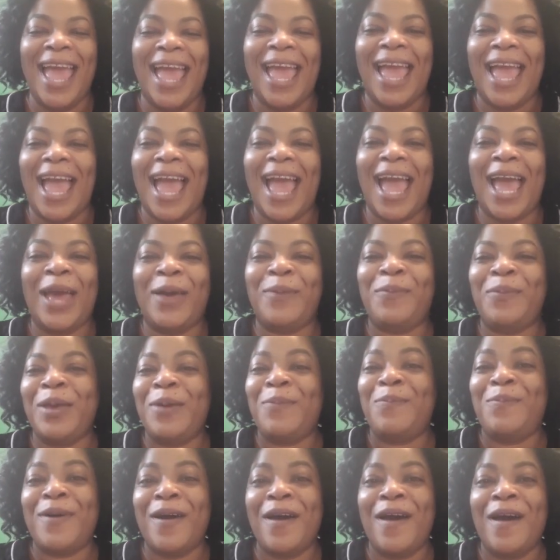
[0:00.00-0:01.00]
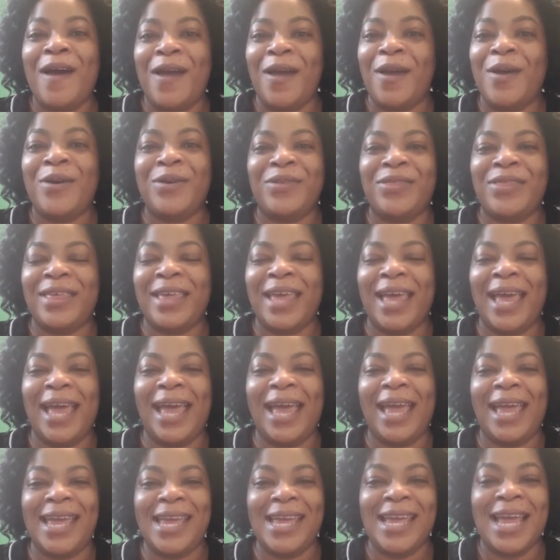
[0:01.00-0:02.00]
Happy
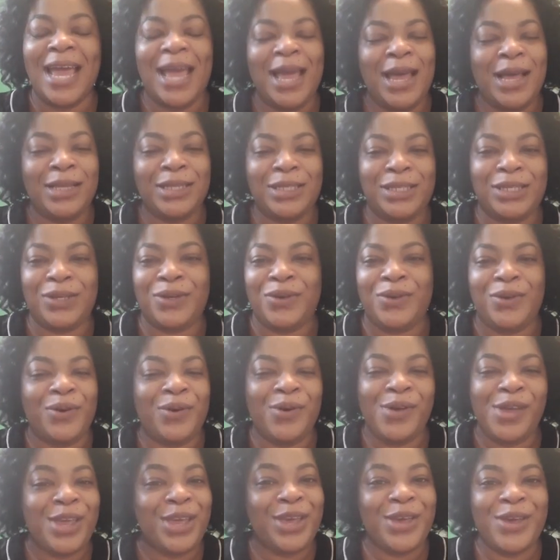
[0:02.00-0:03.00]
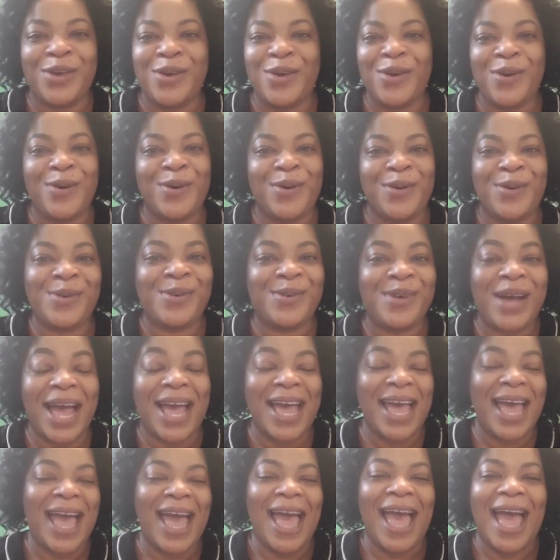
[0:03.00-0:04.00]
birthday to you.
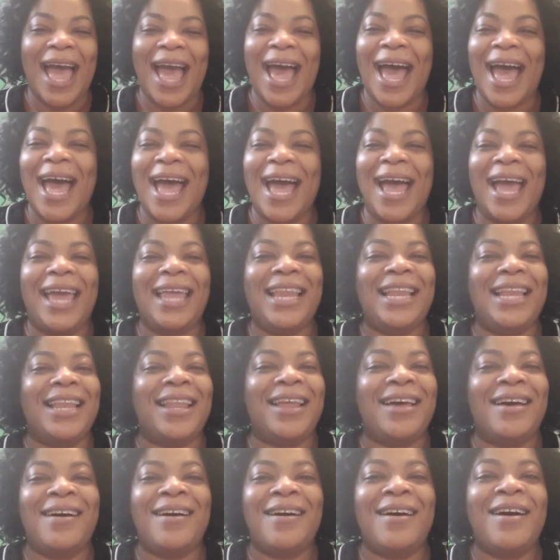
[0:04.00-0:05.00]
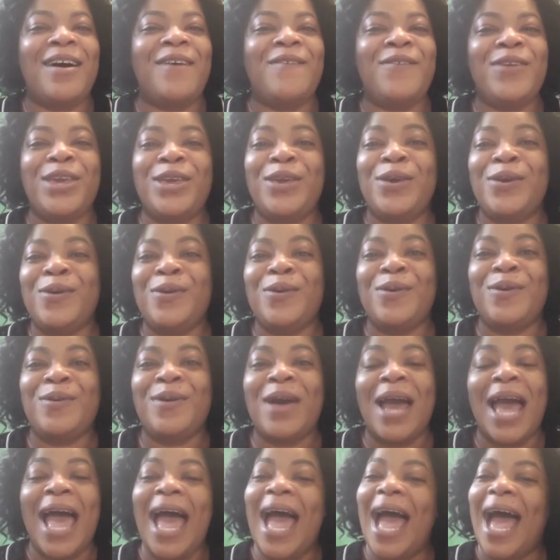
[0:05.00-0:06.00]
I love
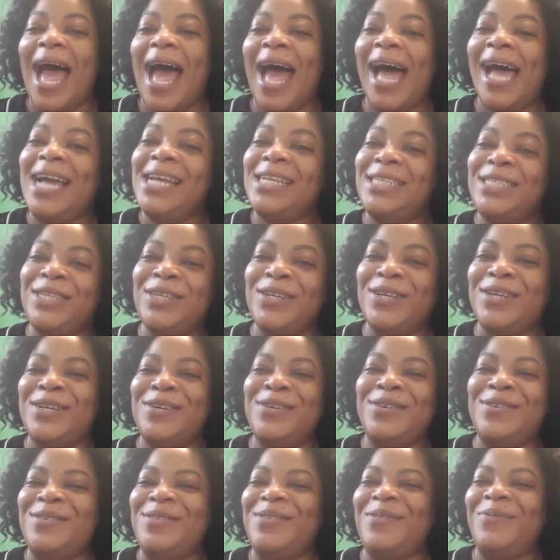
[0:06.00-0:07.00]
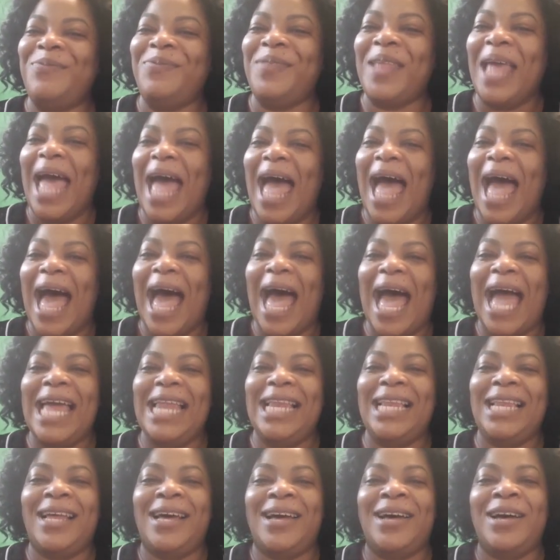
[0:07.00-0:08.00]
you. I do. I
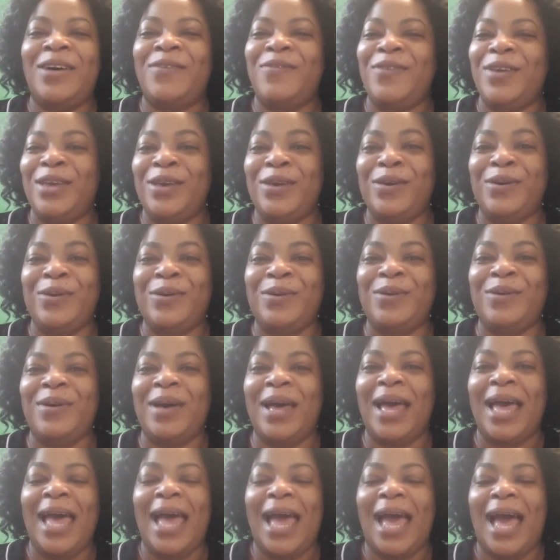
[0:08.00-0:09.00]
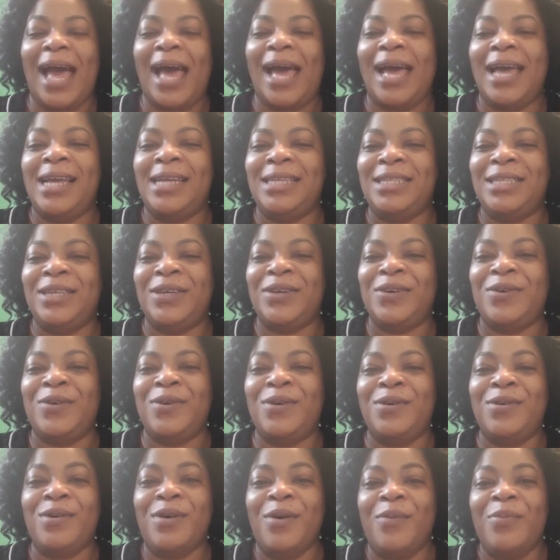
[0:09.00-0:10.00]
love you. I
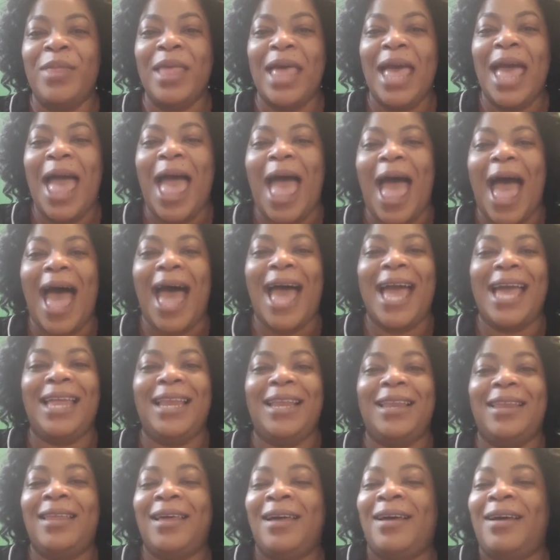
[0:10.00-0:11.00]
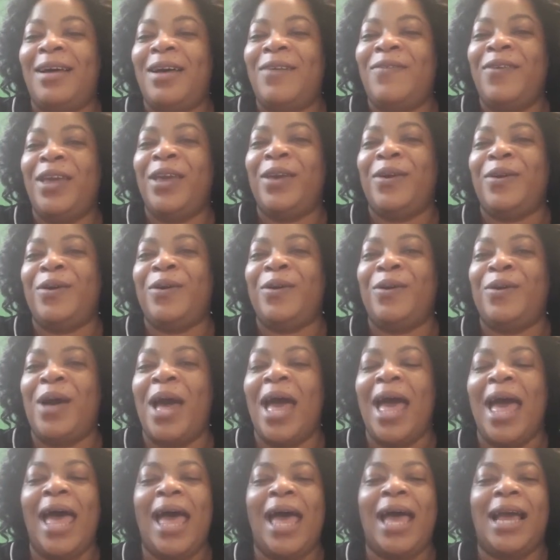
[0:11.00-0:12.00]
do. I love you.
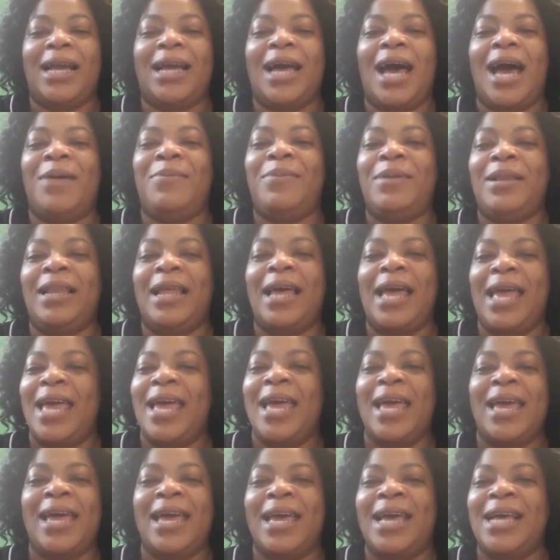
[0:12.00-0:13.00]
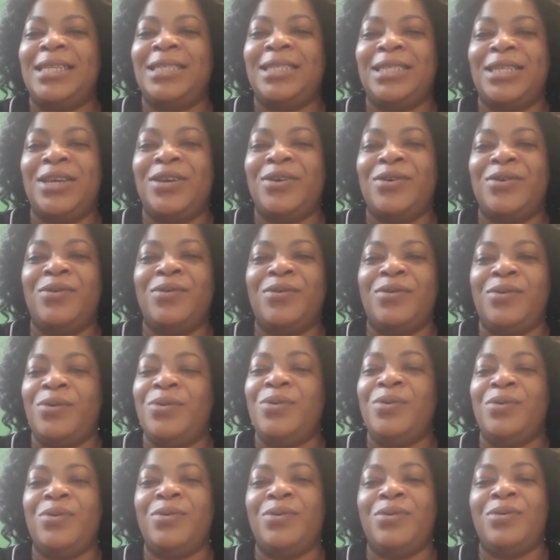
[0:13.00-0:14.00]
God bless
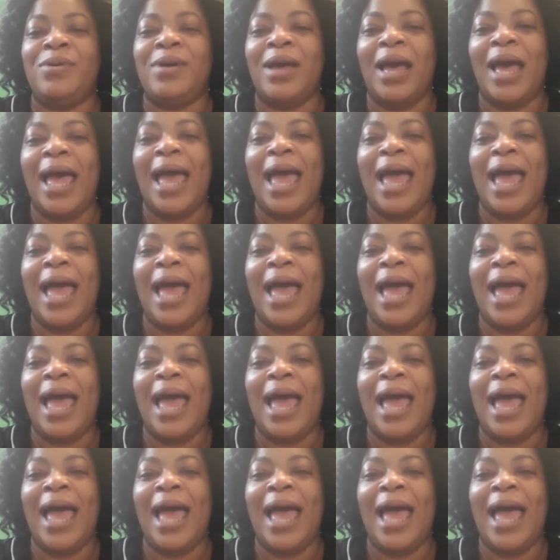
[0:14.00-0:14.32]
you.